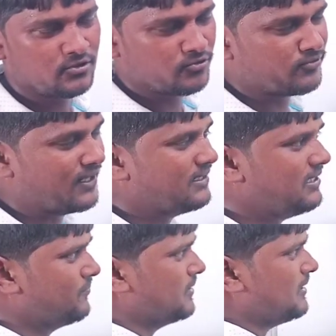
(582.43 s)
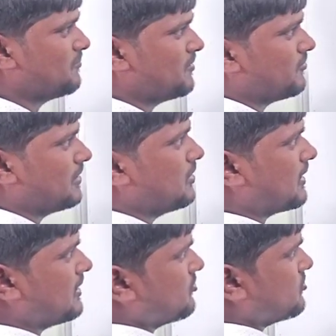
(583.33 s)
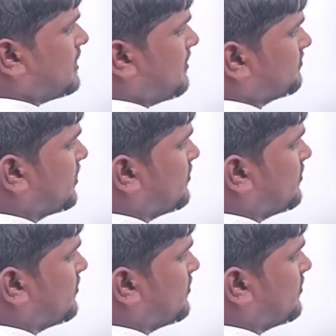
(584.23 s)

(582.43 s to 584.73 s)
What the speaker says: So find the EMF value. According to them,